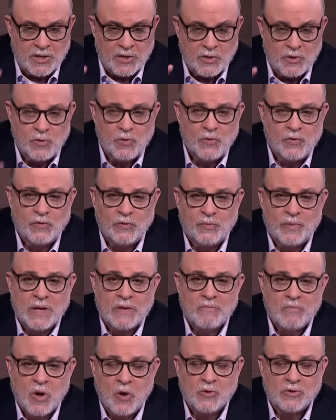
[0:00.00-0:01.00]
You
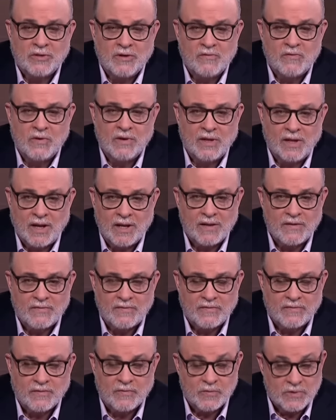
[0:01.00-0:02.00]
spend most of your
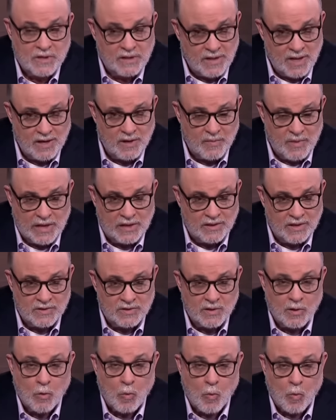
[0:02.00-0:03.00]
life, I want you to think about
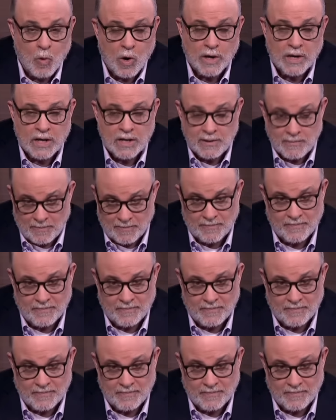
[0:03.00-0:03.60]
this, working.